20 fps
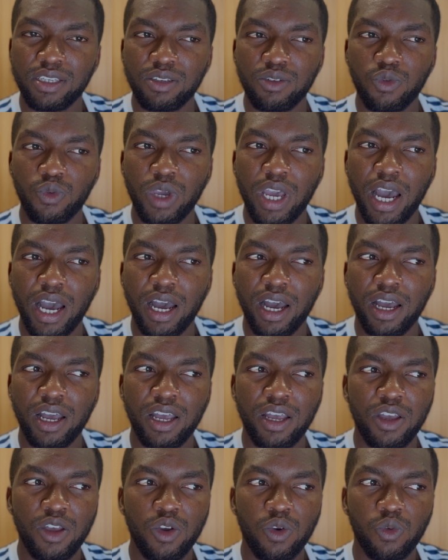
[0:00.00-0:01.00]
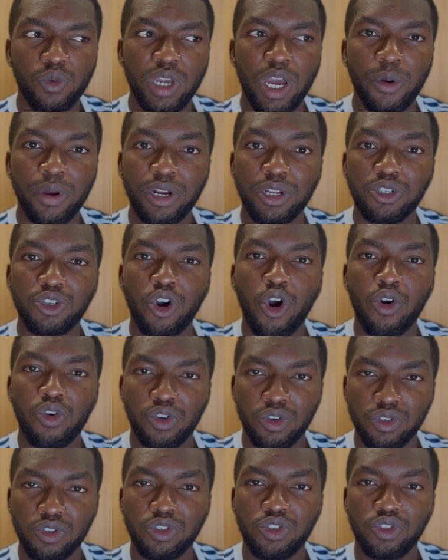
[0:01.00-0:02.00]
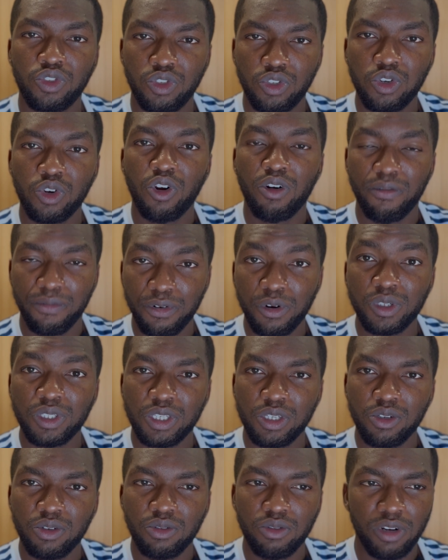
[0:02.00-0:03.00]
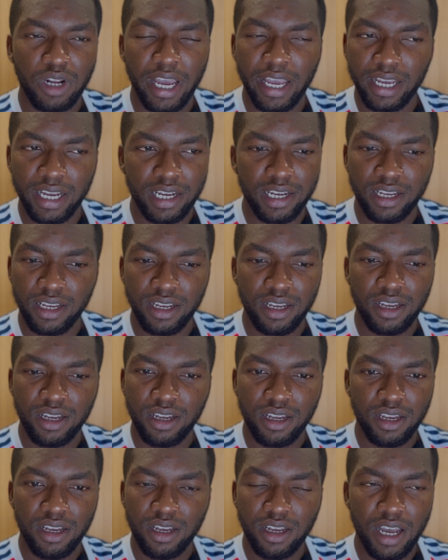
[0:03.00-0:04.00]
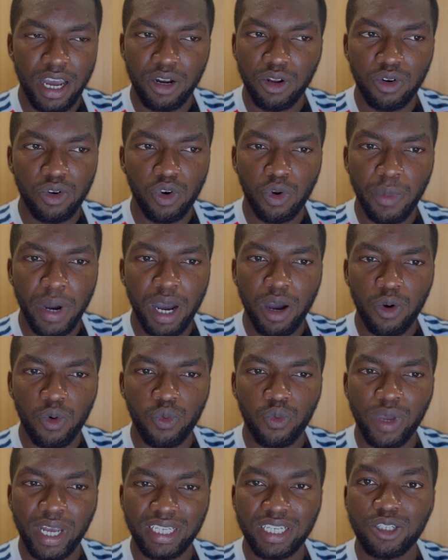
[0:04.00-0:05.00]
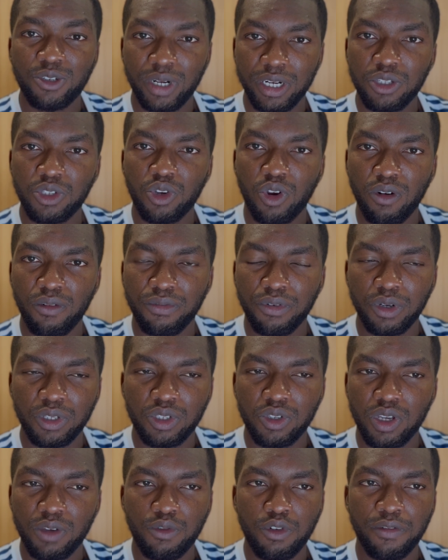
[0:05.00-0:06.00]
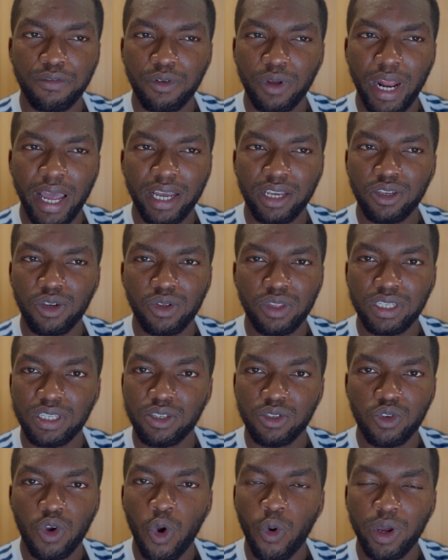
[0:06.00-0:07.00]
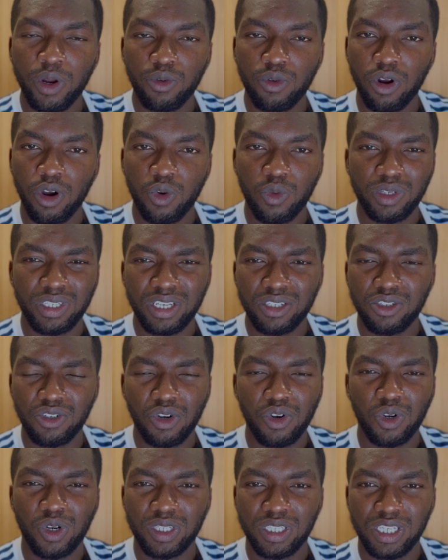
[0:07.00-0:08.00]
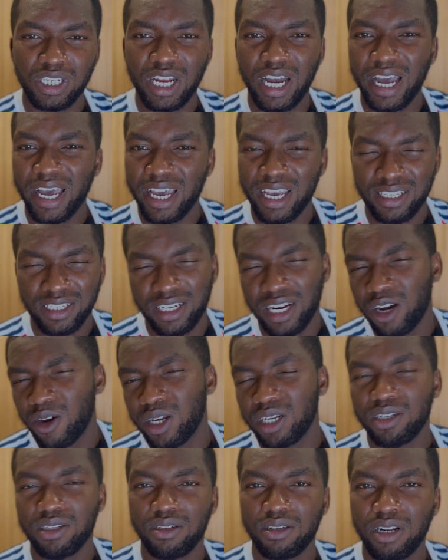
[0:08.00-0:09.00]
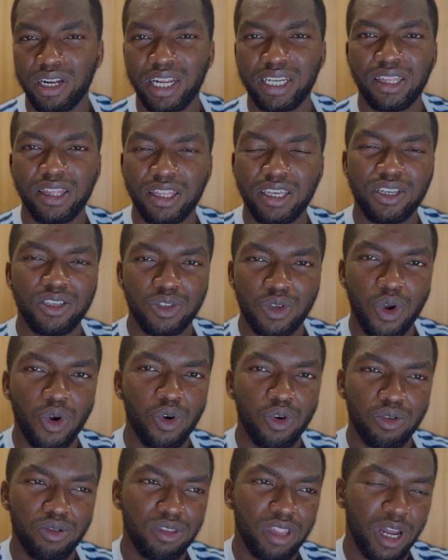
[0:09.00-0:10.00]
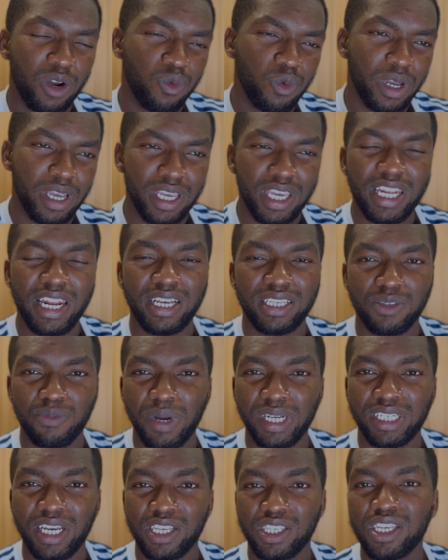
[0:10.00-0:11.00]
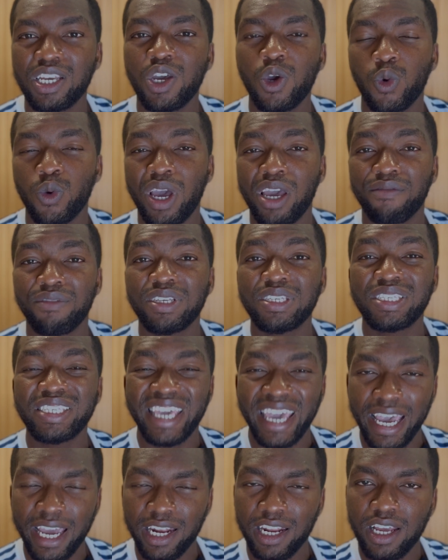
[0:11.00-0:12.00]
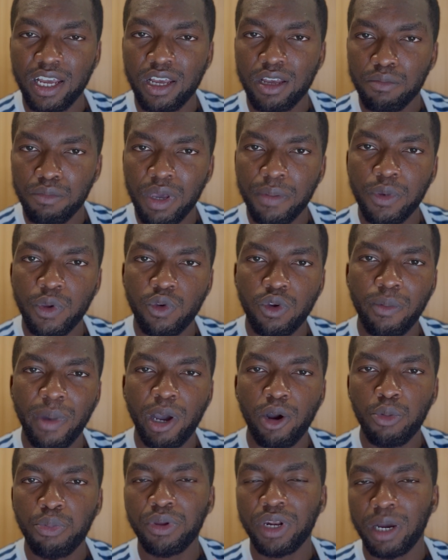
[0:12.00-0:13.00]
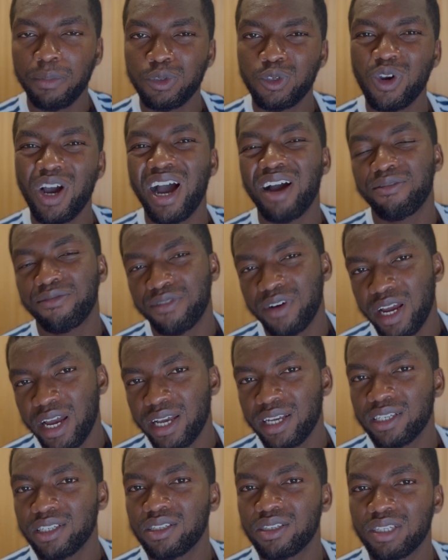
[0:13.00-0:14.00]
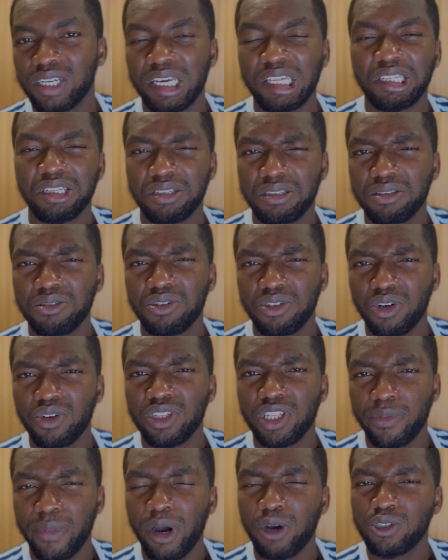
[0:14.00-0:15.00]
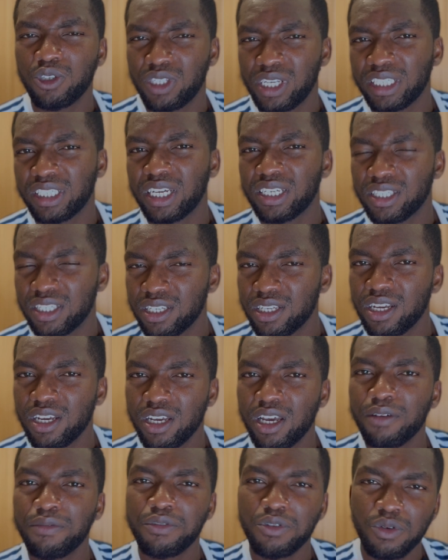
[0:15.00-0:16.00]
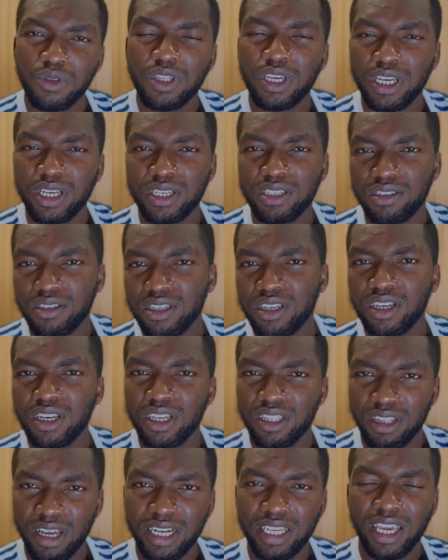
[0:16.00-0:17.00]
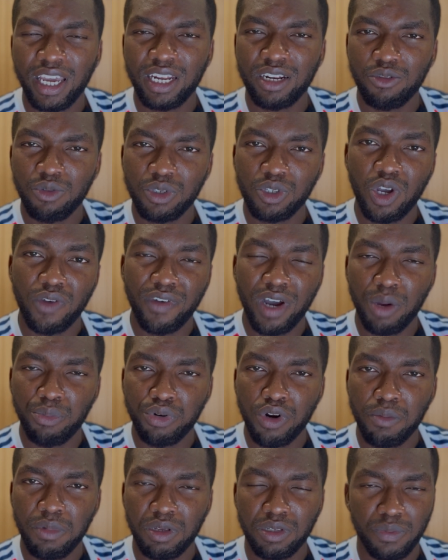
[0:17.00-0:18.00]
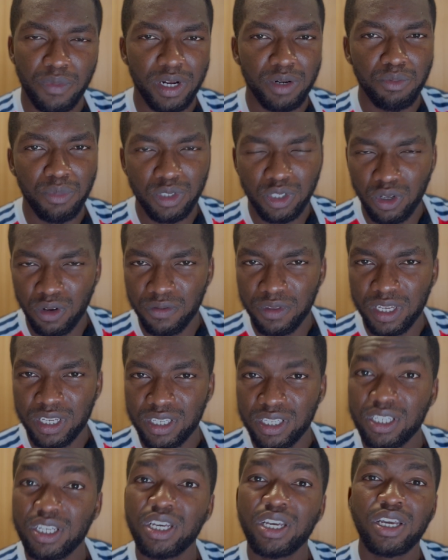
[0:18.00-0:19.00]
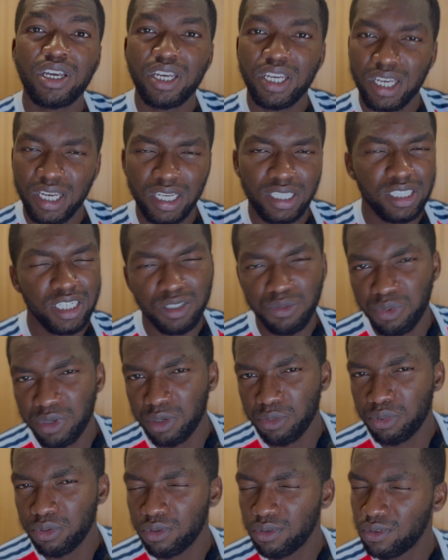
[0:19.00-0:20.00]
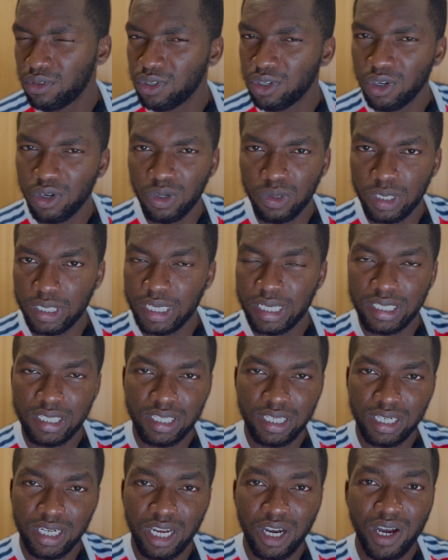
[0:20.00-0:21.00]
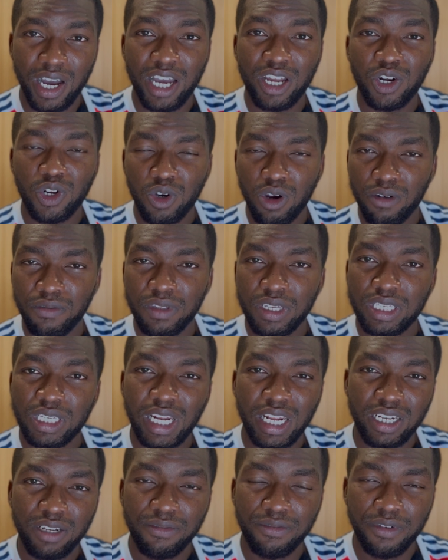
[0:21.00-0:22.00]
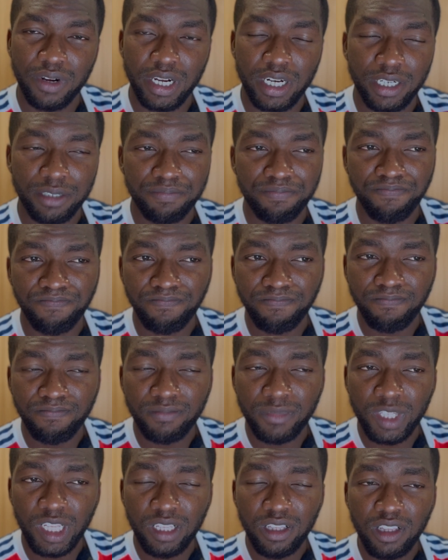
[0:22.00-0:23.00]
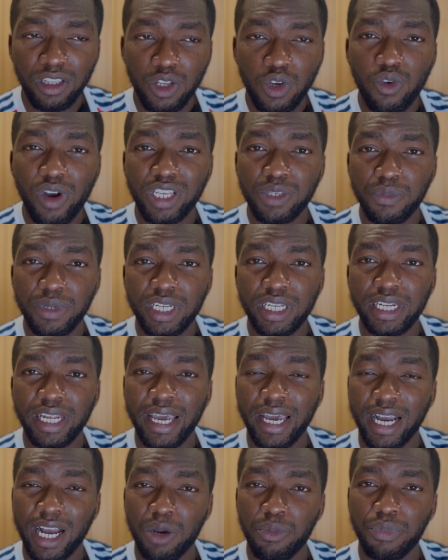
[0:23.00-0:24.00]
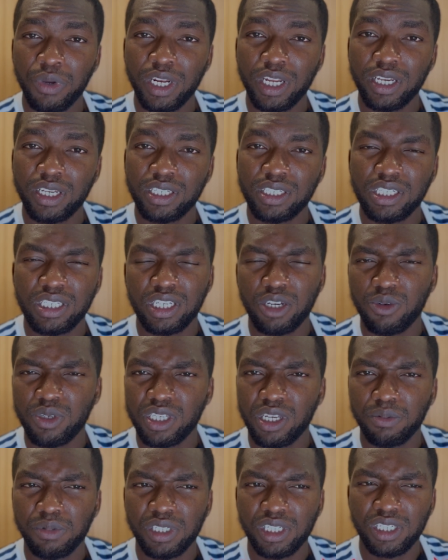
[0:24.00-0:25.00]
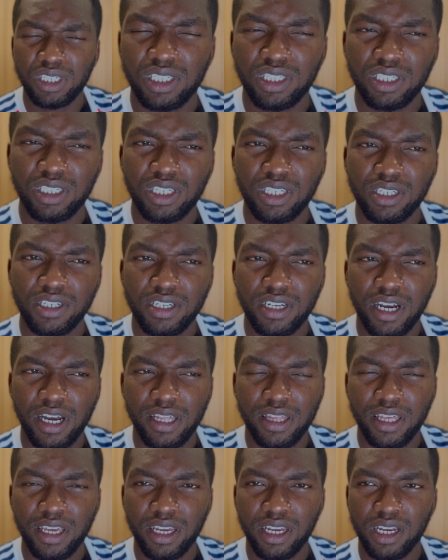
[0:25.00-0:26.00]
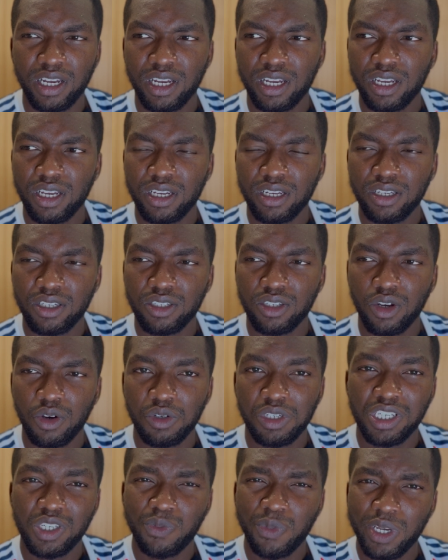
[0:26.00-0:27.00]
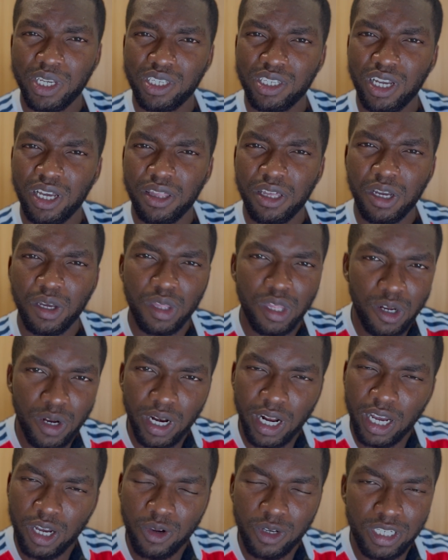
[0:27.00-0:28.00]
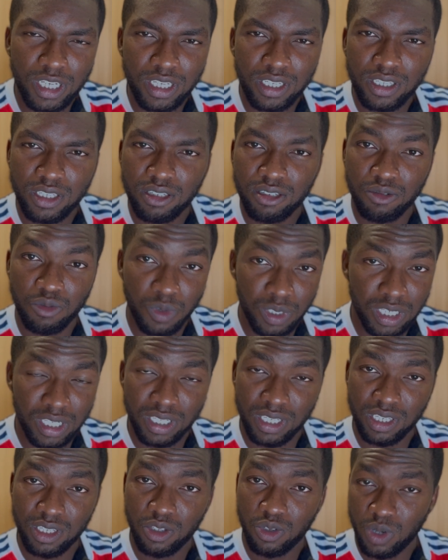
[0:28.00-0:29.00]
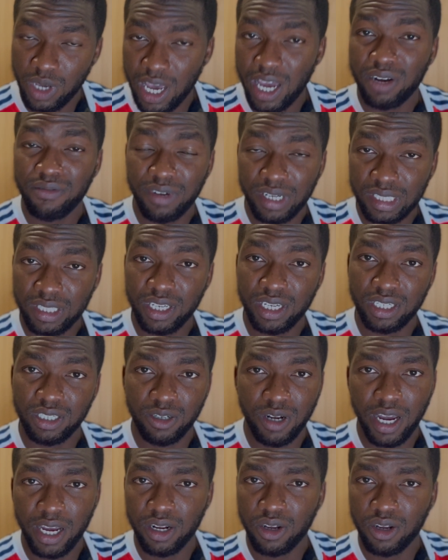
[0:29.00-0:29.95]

We are ready to confront you. Like, I don't know, but we are just ready to confront you if we feel like, this is going wrong. We're just not gonna sit our ass down and let things go that way. In as much as we are even scared, maybe we might open up to our friends, and they might also suggest a few things that can resolve our problems. But most of these Asian people, they just sit down. I know of this lady friend who has been in her company. She's a receptionist, I think. So she speaks, I think, 3 languages, which is to her advantage, right?